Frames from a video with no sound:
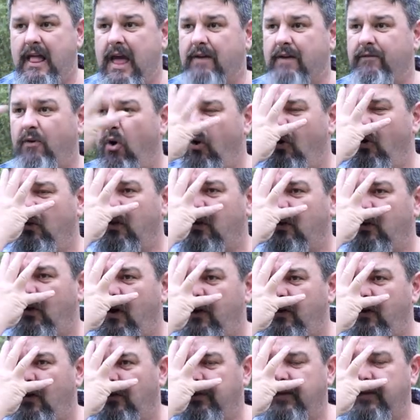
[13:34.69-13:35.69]
Have all the
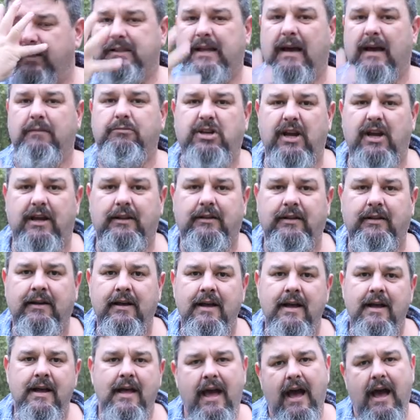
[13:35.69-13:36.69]
light on the subject
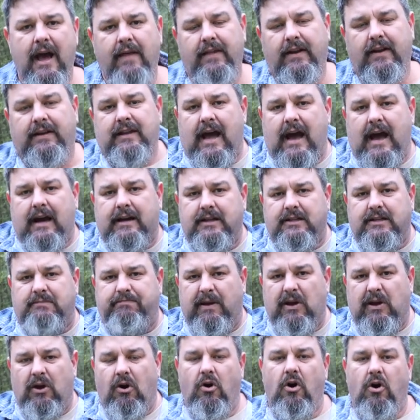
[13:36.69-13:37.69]
and the darkness
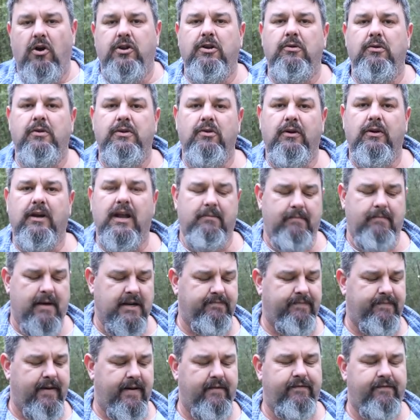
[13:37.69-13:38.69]
behind you, and you'll get a
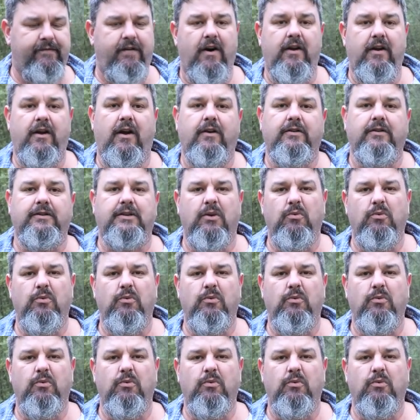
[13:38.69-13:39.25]
much better photo.